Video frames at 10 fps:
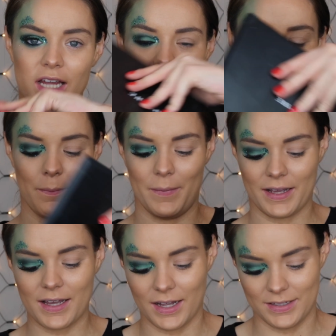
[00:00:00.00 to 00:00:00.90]

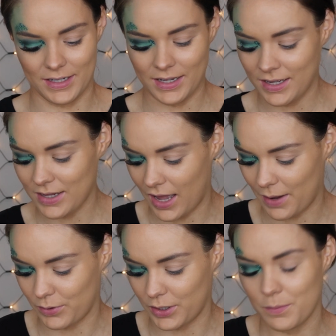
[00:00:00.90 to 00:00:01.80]
color
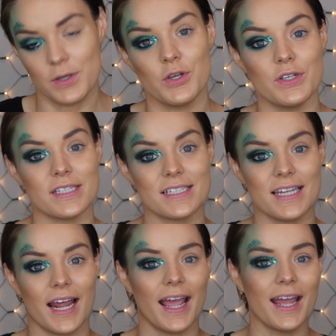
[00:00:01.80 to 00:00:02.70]
I'm gonna be using
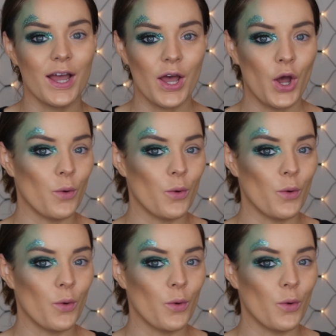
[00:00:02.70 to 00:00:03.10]
today,